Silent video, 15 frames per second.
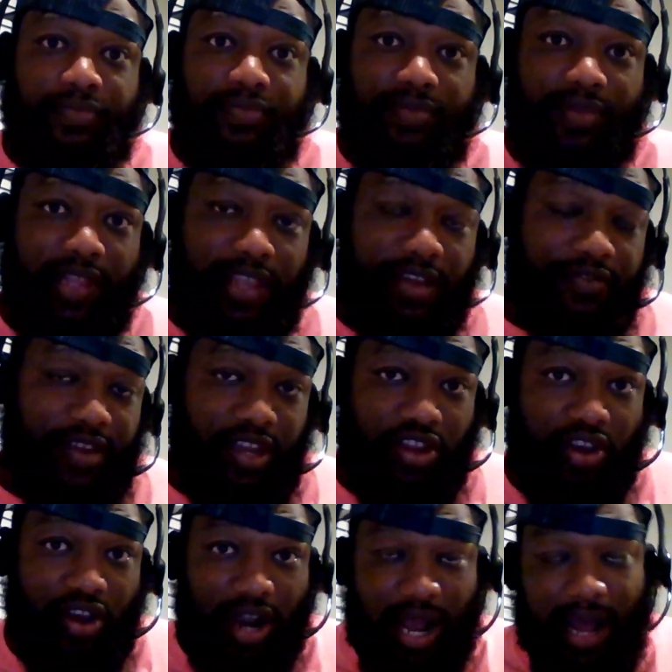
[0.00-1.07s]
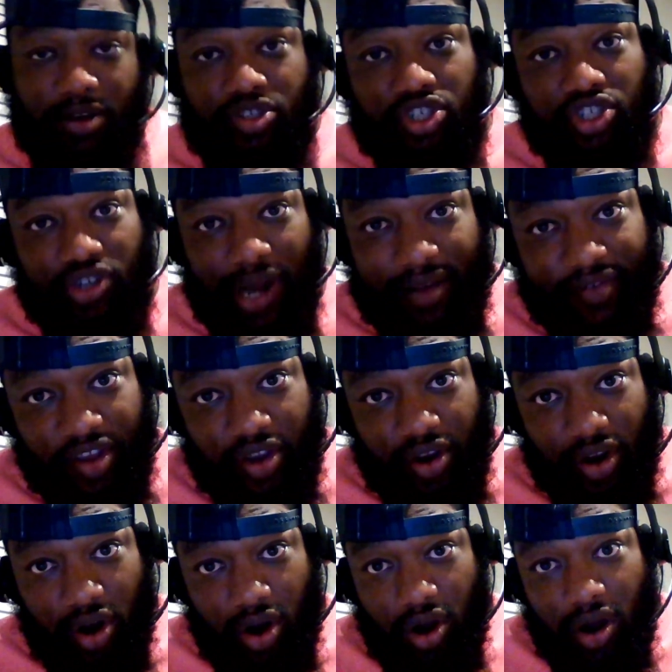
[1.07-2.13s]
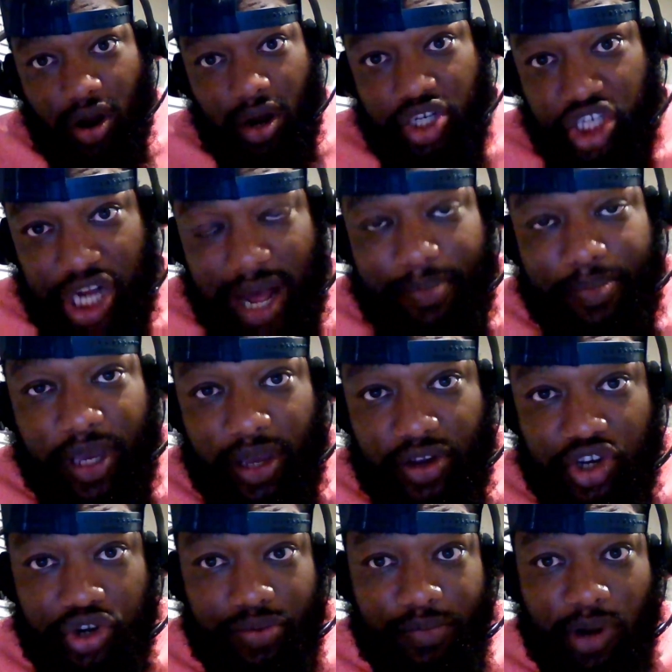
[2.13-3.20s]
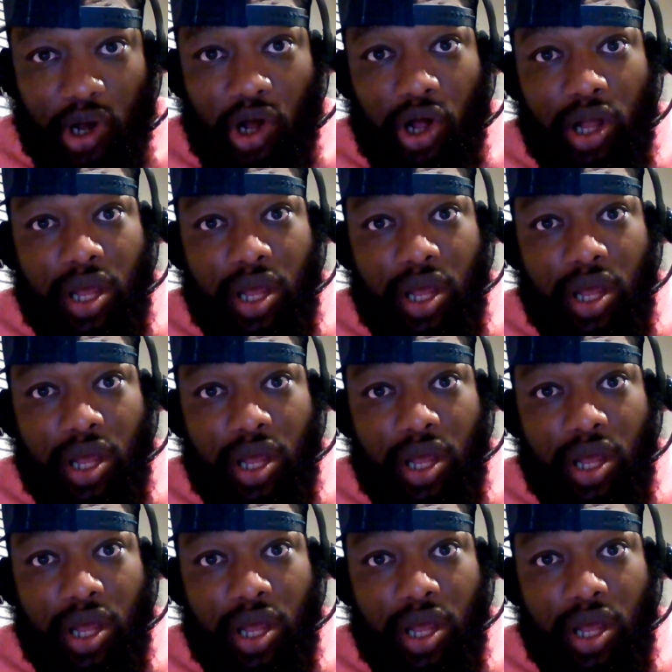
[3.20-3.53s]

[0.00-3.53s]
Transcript: living in your house, driving your car, shopping at your mall,